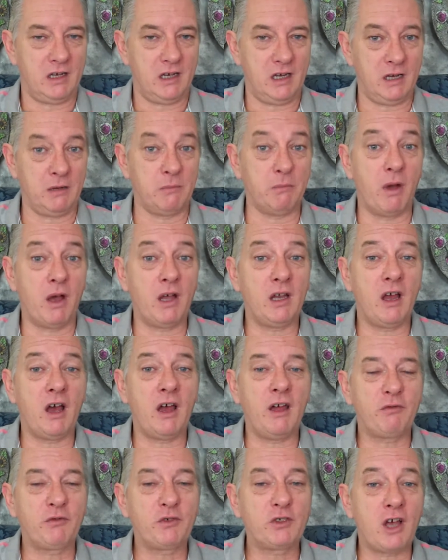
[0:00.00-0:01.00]
in my
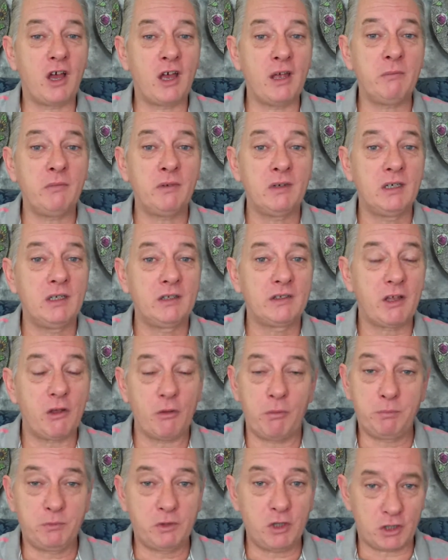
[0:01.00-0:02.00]
lifetime,
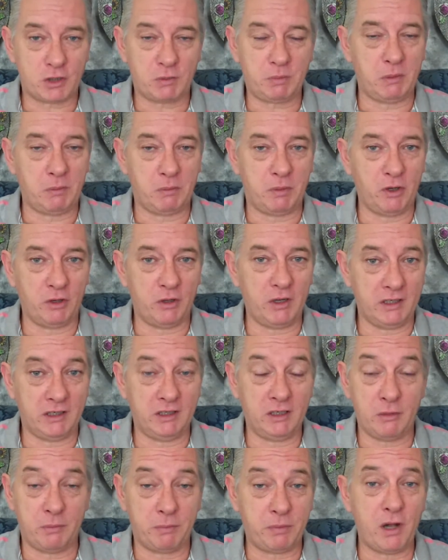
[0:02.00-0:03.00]
they'll just be put
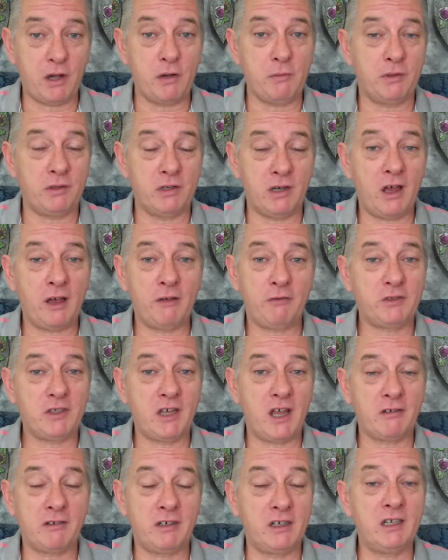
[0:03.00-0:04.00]
in the appropriate life
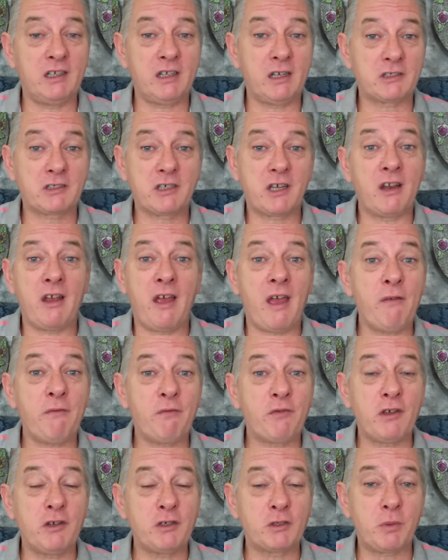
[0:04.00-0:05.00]
down here that's going to
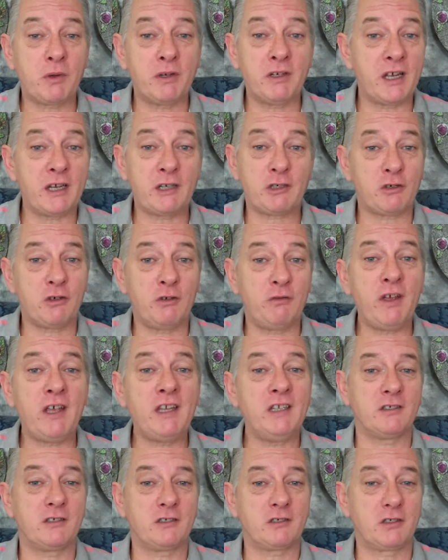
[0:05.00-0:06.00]
have those by natural
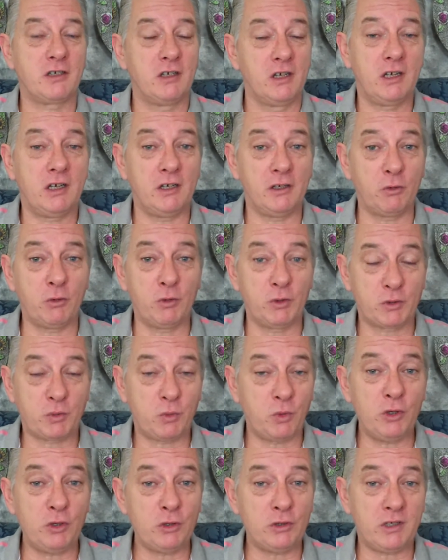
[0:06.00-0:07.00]
events, and always
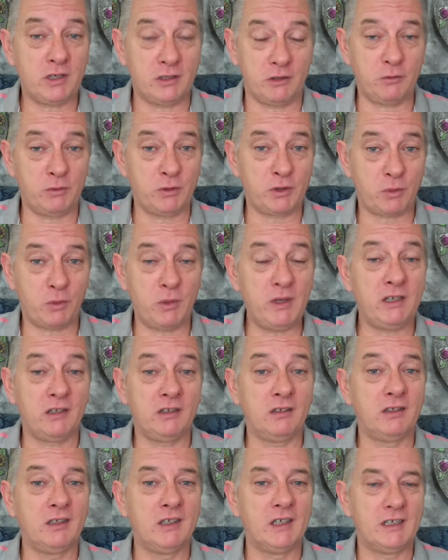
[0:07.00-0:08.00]
would and always
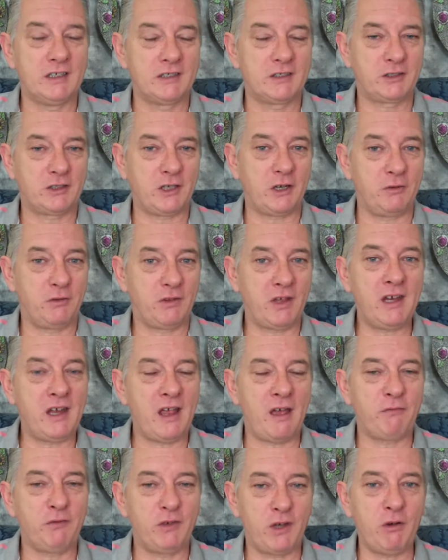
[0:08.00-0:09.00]
will. So they
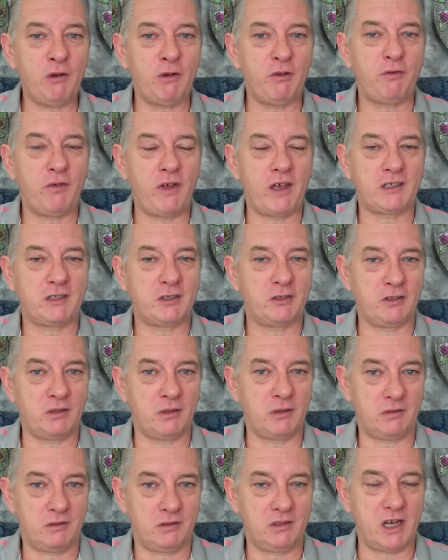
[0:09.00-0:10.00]
have no effect on
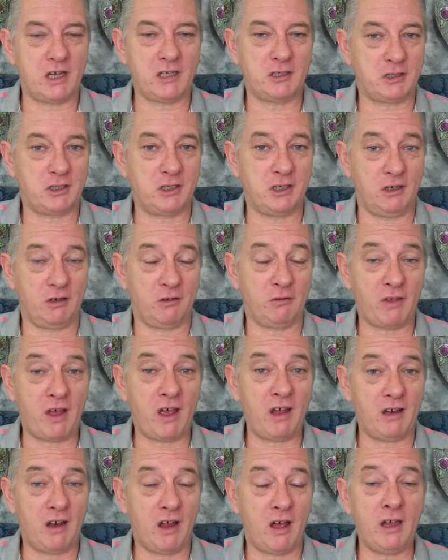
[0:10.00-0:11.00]
the destiny of
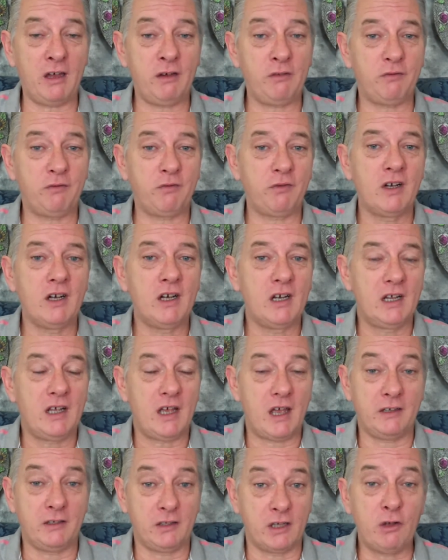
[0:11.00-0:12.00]
that life,
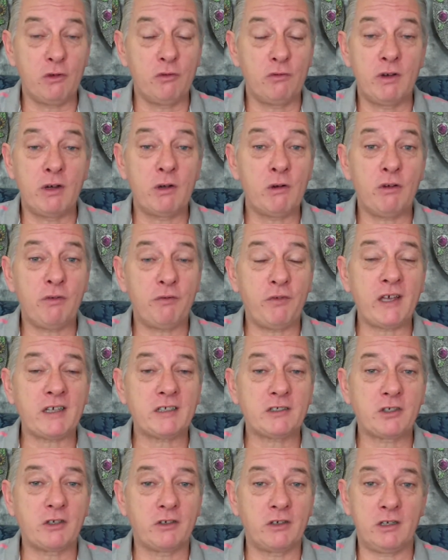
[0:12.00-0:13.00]
and no real
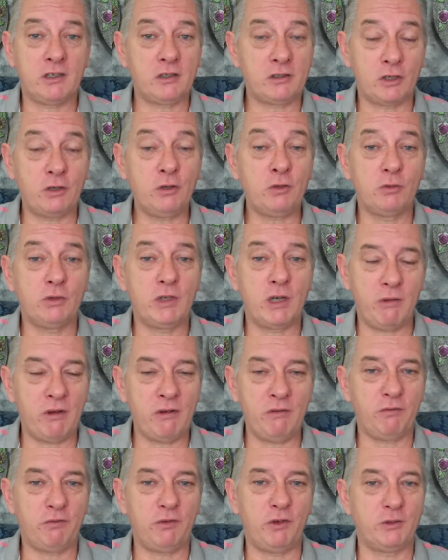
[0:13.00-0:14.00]
effects on it at all, no
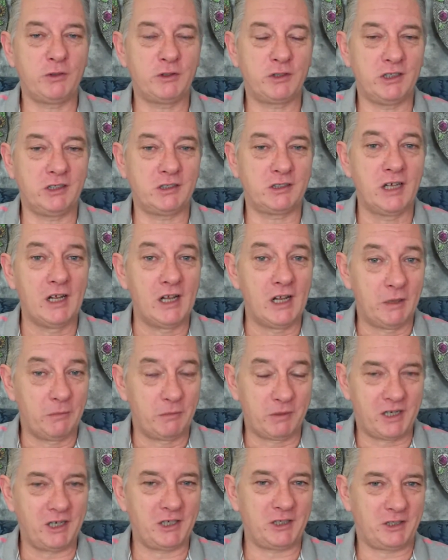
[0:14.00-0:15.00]
influences.
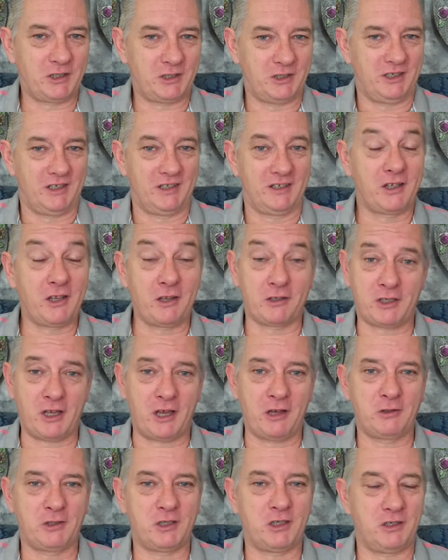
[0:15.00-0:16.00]
Because there's
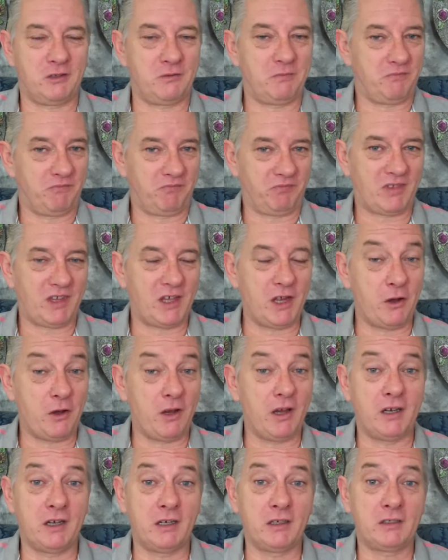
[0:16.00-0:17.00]
those, you
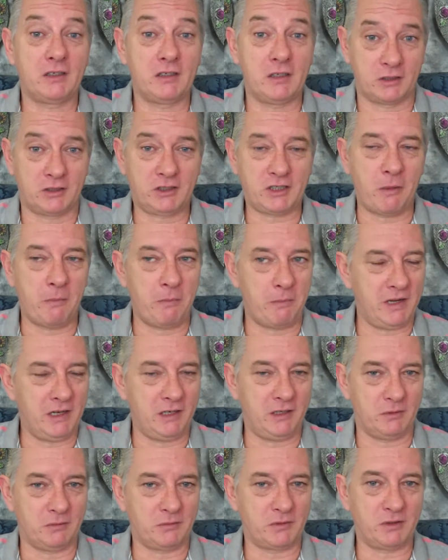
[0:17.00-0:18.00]
know, and some
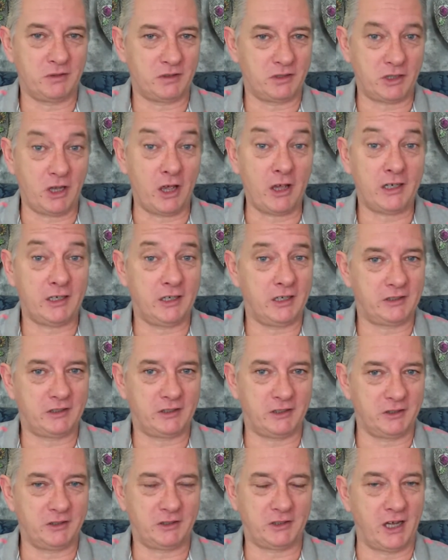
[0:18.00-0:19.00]
mediums and psychics
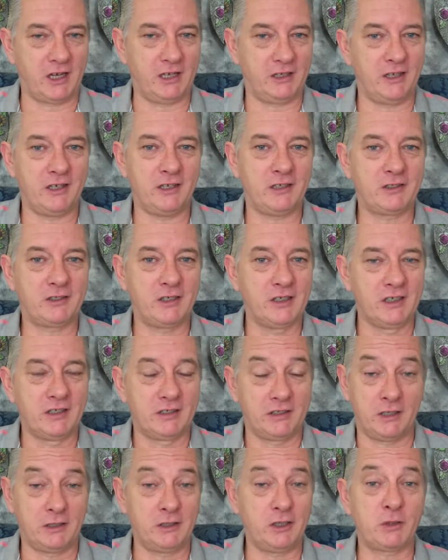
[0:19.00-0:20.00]
that say this,
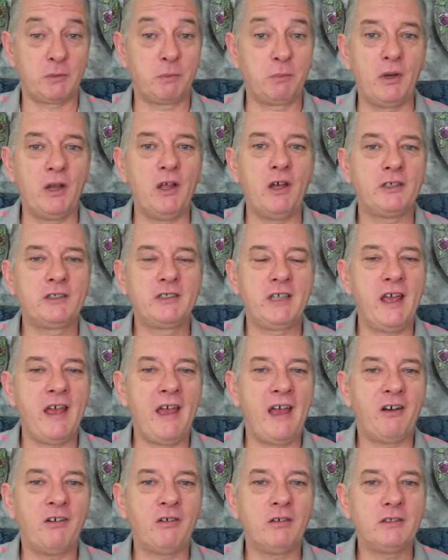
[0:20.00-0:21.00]
and they just blurt it
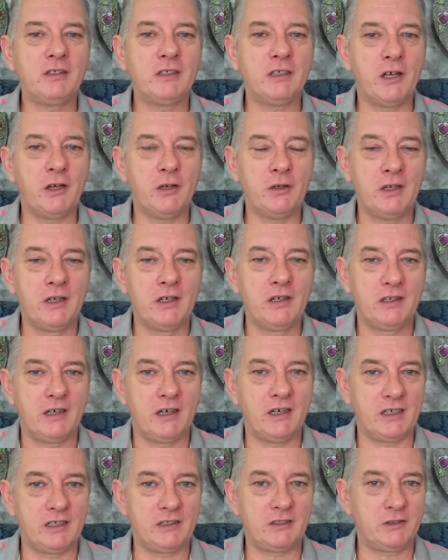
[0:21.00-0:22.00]
out, you know,
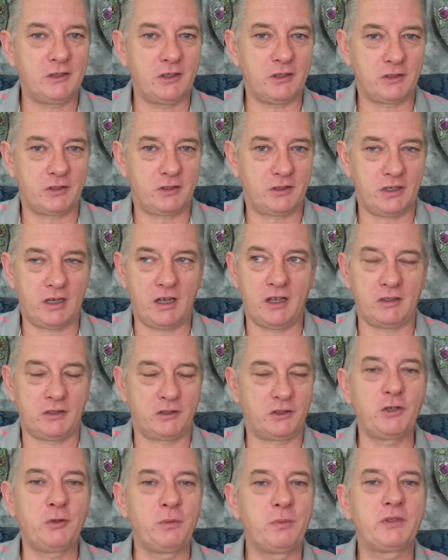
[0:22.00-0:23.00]
and it's just
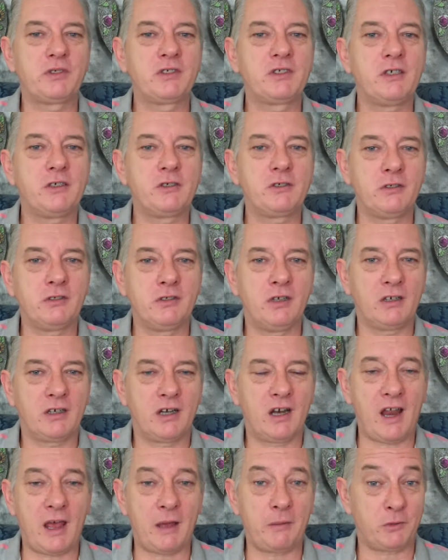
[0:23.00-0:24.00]
superstition and
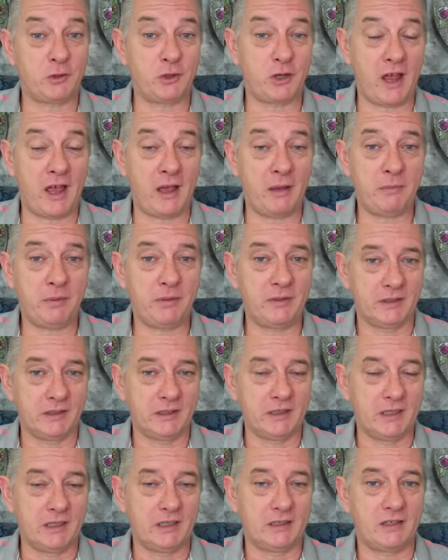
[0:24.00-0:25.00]
claptrap,
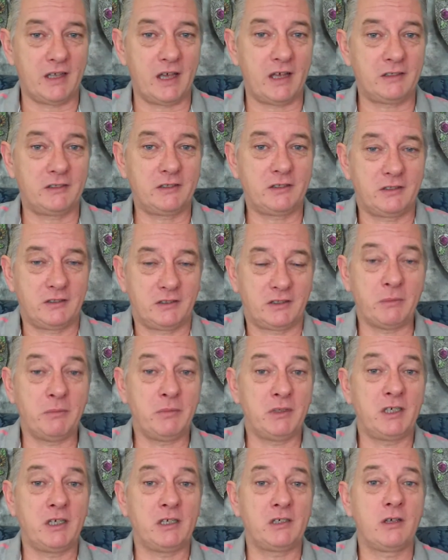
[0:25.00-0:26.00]
that
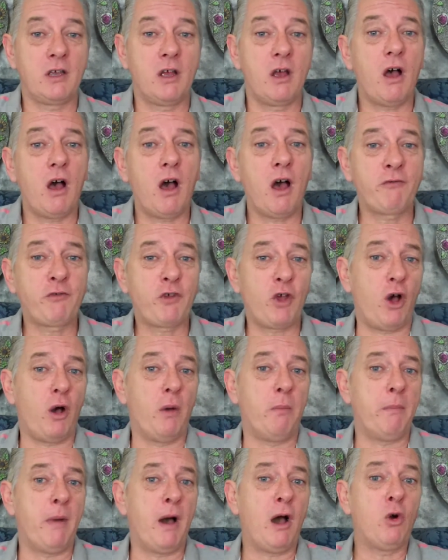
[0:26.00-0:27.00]
somebody says, I've got
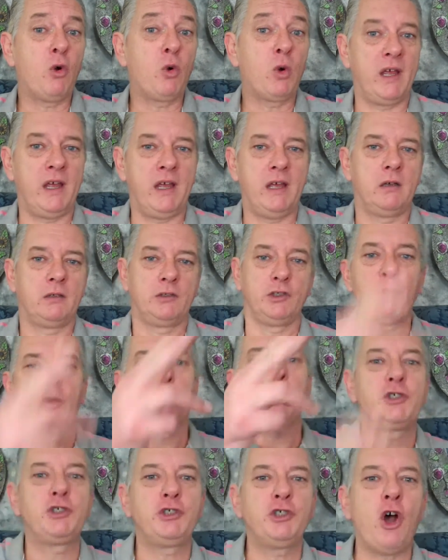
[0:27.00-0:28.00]
a mole here, you
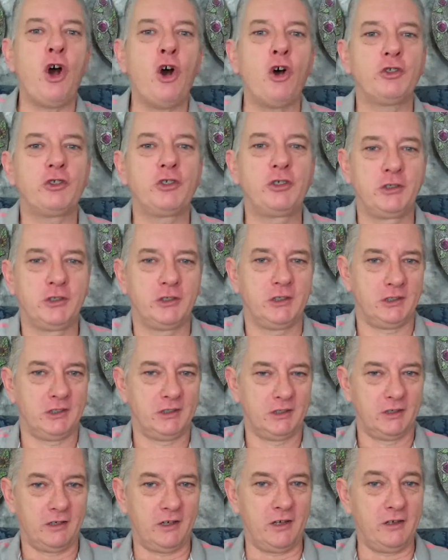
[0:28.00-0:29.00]
were shot
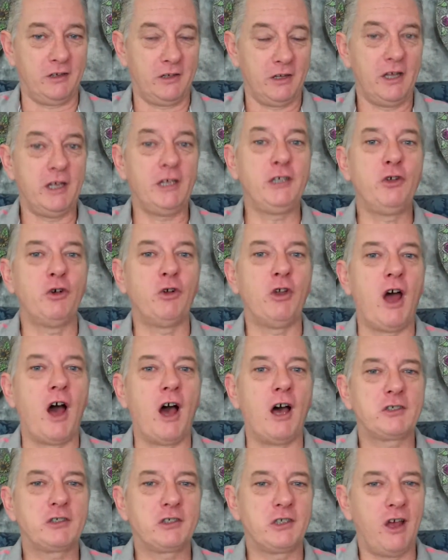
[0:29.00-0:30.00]
in your
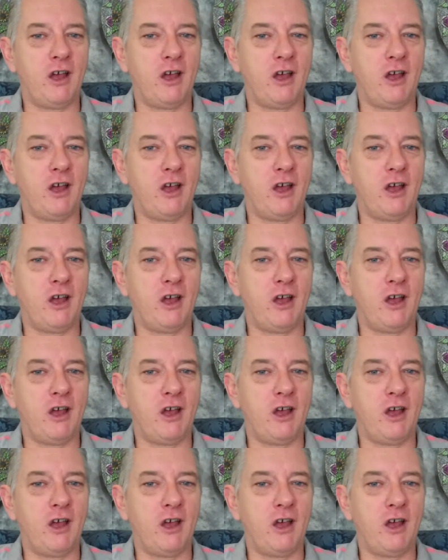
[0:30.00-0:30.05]
last